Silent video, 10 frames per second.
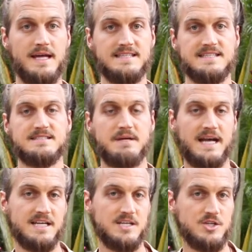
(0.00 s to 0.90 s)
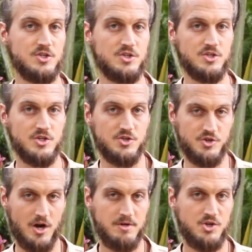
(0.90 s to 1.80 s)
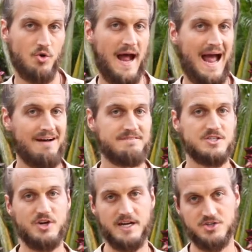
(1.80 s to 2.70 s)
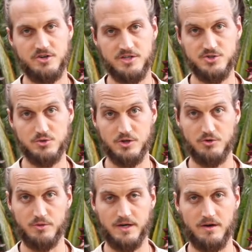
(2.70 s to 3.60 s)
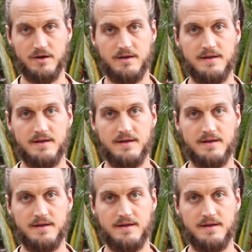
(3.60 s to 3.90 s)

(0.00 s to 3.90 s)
It doesn't mean your Dharma, you don't have to try to turn into a career.